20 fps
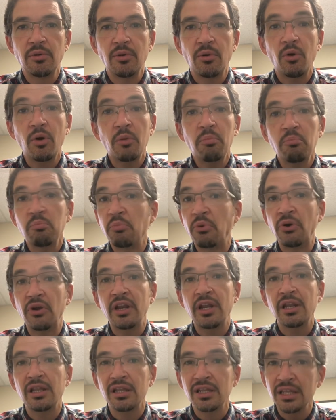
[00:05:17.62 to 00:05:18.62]
Or put
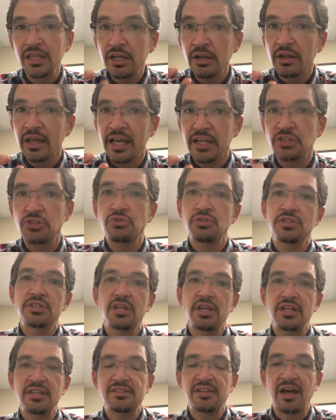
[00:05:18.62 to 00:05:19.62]
in a little extra
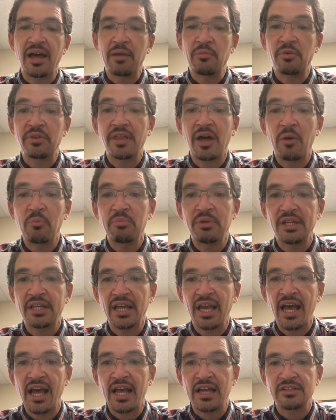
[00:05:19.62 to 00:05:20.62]
study time without
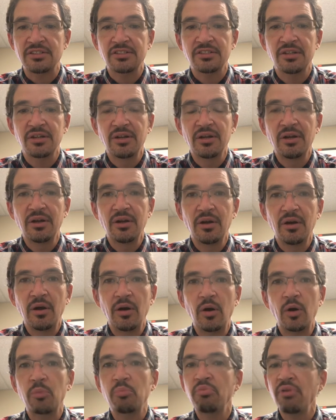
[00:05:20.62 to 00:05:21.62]
being asked.
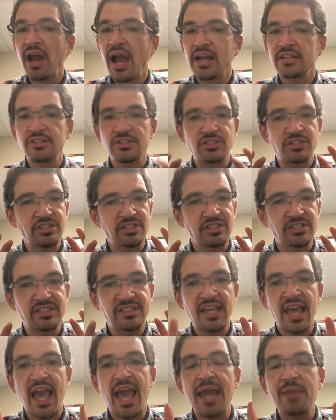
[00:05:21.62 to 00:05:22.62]
Or practice just
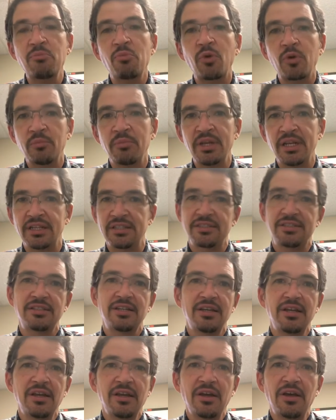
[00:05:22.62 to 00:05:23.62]
10 more minutes
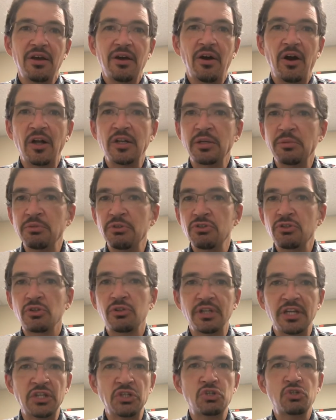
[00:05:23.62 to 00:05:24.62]
on your
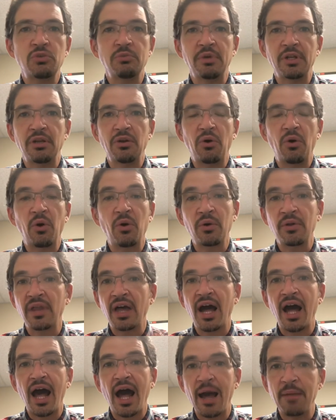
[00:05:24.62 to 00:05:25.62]
musical instrument or in the
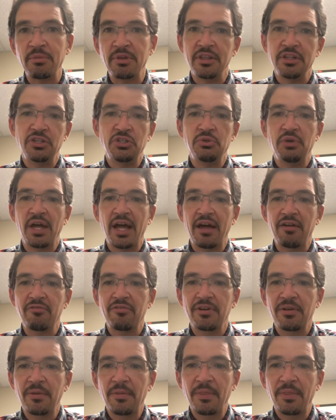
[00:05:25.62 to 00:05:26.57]
hobby that you have.